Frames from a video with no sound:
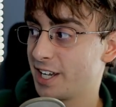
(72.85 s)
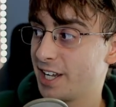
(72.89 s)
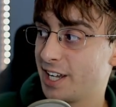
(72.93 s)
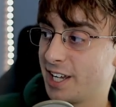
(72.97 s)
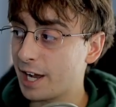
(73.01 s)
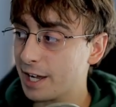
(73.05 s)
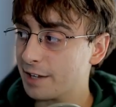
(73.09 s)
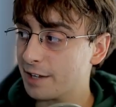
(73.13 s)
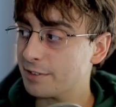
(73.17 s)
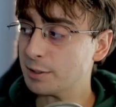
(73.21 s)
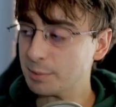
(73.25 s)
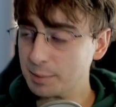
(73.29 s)

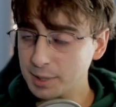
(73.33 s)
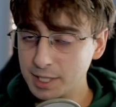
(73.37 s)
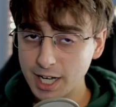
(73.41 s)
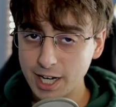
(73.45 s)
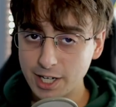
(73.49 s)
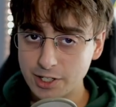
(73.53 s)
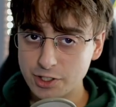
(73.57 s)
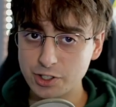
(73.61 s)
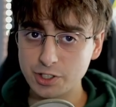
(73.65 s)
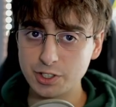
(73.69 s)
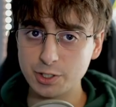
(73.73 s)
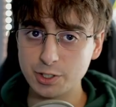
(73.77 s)
I have some
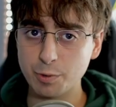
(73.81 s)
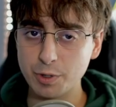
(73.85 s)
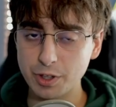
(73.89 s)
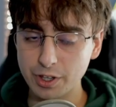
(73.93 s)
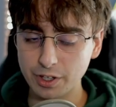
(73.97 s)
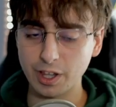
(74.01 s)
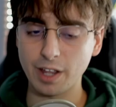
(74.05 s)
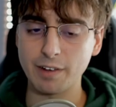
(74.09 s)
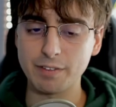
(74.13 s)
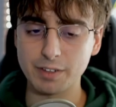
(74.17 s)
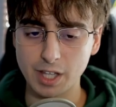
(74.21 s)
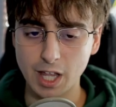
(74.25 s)
connections with
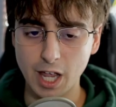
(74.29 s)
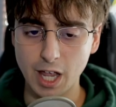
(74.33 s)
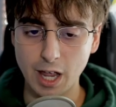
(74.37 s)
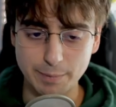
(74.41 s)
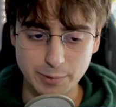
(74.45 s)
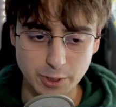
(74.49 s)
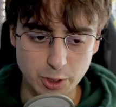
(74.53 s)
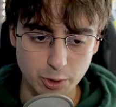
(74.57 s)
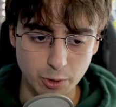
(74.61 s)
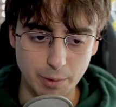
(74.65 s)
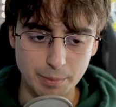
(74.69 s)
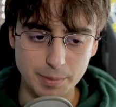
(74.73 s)
eleven
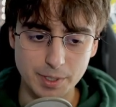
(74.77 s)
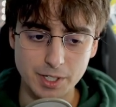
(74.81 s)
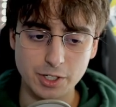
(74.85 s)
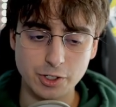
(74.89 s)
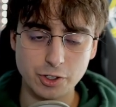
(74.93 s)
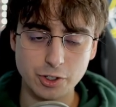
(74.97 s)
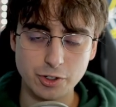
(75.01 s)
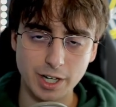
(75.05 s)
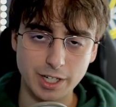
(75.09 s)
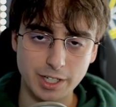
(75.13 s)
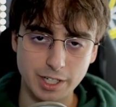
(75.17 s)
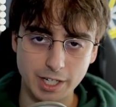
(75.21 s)
labs, so I'm gonna
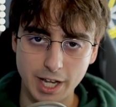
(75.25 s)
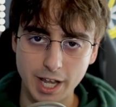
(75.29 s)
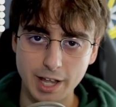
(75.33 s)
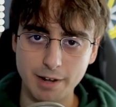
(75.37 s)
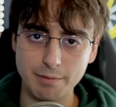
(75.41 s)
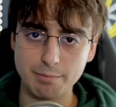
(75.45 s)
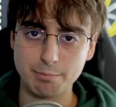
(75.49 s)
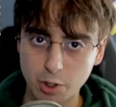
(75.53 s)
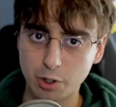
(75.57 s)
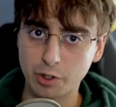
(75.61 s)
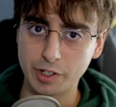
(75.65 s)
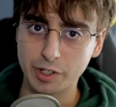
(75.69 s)
try to
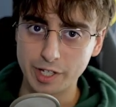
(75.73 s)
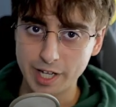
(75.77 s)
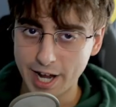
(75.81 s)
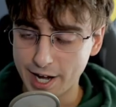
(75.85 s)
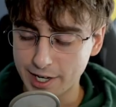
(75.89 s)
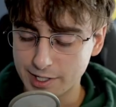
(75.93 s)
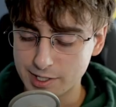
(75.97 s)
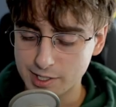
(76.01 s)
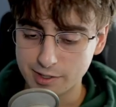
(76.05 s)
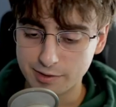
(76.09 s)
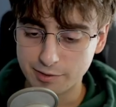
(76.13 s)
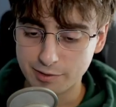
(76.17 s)
get early
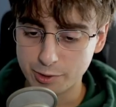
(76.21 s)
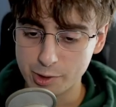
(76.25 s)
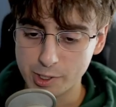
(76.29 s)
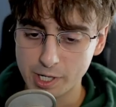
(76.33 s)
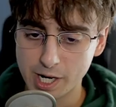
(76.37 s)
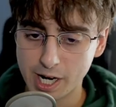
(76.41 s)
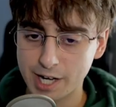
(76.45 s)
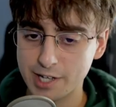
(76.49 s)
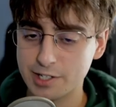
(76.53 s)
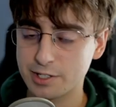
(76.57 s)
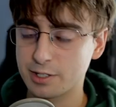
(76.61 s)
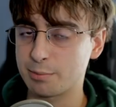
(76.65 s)
access for you
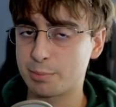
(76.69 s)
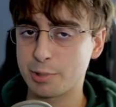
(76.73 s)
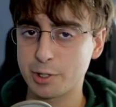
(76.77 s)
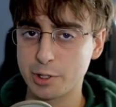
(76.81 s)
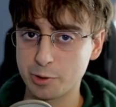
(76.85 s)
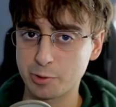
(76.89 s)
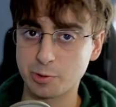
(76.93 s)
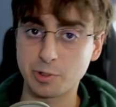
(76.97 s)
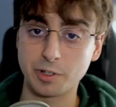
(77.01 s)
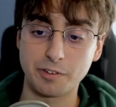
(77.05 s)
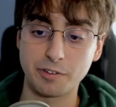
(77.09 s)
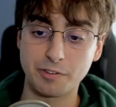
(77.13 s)
guys and
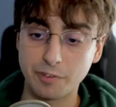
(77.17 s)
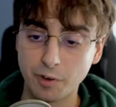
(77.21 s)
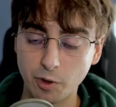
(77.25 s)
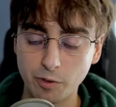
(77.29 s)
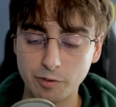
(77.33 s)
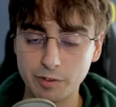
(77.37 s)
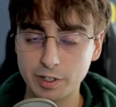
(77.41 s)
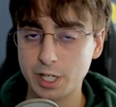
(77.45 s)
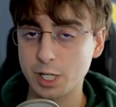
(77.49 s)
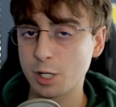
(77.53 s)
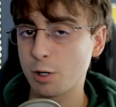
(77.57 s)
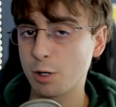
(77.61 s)
produce a full
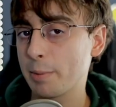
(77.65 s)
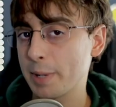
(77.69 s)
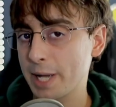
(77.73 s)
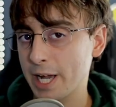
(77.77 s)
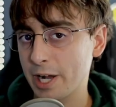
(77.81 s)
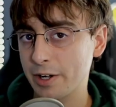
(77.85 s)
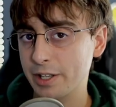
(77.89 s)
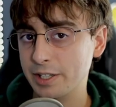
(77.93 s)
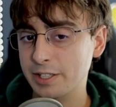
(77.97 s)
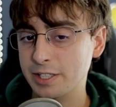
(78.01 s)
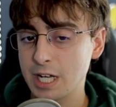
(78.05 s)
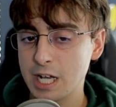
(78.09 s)
video
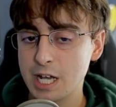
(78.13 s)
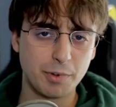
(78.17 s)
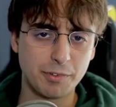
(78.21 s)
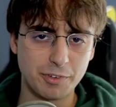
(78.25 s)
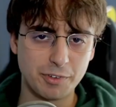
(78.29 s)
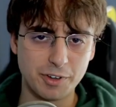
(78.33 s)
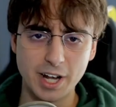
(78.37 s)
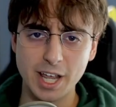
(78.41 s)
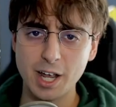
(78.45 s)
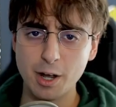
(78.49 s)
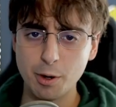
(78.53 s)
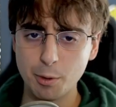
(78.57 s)
about it, but
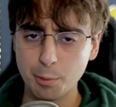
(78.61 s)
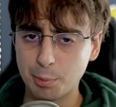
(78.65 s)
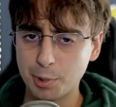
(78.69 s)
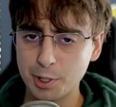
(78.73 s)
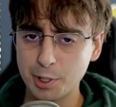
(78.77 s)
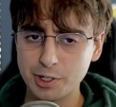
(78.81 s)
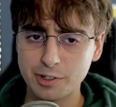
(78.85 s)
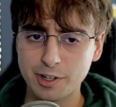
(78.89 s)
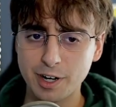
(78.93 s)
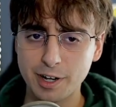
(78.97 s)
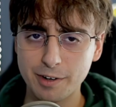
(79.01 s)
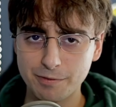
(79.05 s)
for now,
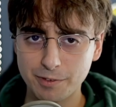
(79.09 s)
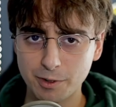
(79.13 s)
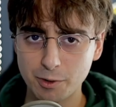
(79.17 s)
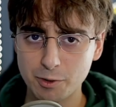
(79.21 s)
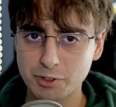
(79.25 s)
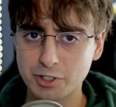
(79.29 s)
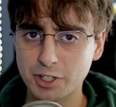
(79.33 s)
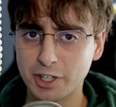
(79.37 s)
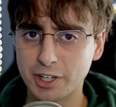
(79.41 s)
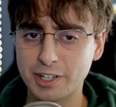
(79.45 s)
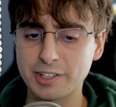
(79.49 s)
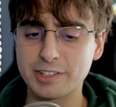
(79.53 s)
put your
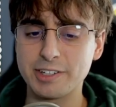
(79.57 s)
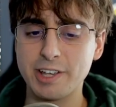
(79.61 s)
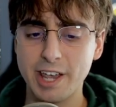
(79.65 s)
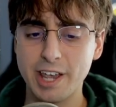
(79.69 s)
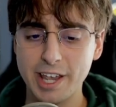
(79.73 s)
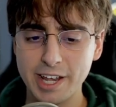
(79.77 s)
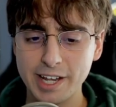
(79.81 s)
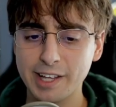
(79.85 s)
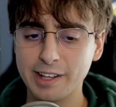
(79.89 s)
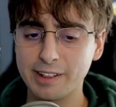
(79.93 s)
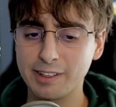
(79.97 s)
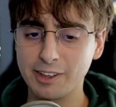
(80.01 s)
headphones on and
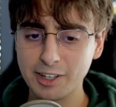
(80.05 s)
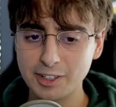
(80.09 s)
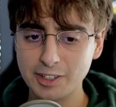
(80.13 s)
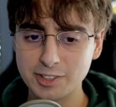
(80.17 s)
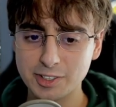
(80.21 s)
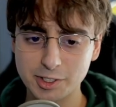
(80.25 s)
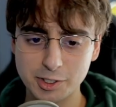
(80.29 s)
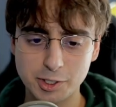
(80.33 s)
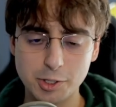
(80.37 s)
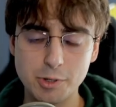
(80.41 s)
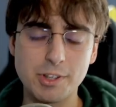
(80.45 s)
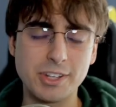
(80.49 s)
take a
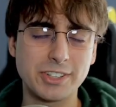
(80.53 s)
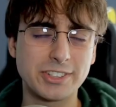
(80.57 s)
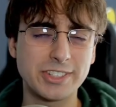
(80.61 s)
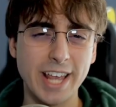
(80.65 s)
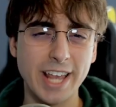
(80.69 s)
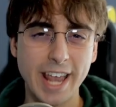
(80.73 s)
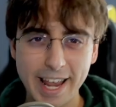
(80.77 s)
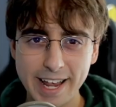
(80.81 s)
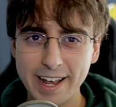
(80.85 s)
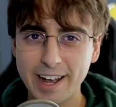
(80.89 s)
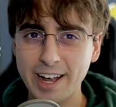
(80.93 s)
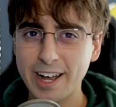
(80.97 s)
listen to this
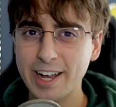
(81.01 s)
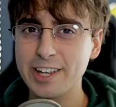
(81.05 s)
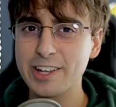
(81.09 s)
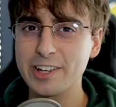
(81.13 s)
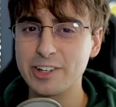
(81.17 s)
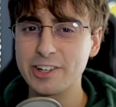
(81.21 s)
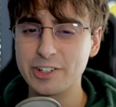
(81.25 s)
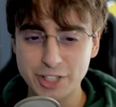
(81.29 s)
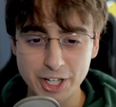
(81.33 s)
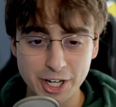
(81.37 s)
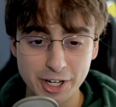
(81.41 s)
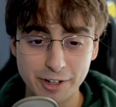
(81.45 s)
A
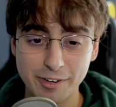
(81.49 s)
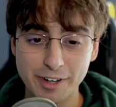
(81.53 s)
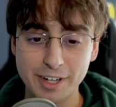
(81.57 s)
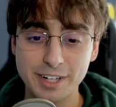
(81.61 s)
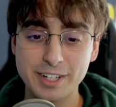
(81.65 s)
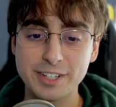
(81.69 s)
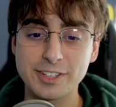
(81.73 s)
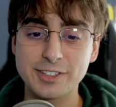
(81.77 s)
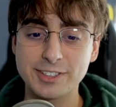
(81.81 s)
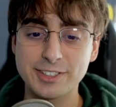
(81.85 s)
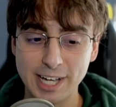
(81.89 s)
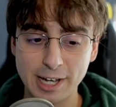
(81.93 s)
I
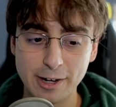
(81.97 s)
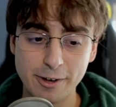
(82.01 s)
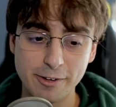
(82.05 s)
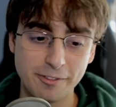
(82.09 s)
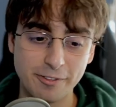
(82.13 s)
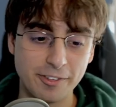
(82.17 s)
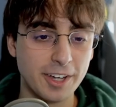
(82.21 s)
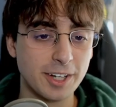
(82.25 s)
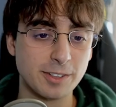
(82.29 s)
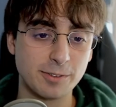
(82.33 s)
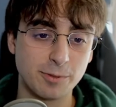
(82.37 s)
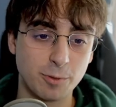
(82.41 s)
generated sound
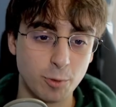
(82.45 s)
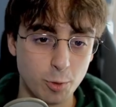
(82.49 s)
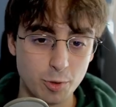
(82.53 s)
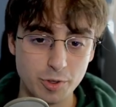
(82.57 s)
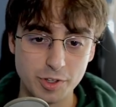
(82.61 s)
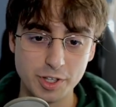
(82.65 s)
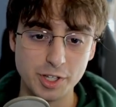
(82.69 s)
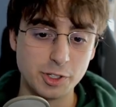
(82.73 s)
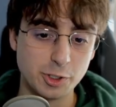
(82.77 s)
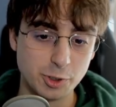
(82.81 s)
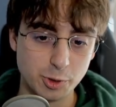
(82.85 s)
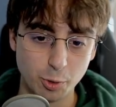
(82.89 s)
effect for
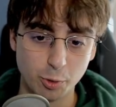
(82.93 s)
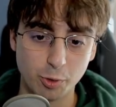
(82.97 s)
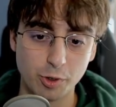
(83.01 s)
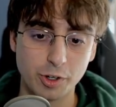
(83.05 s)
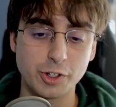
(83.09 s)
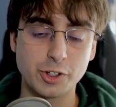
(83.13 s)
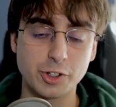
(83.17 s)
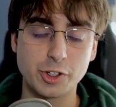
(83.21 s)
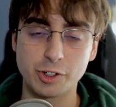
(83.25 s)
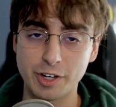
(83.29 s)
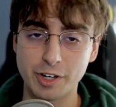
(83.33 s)
the Sora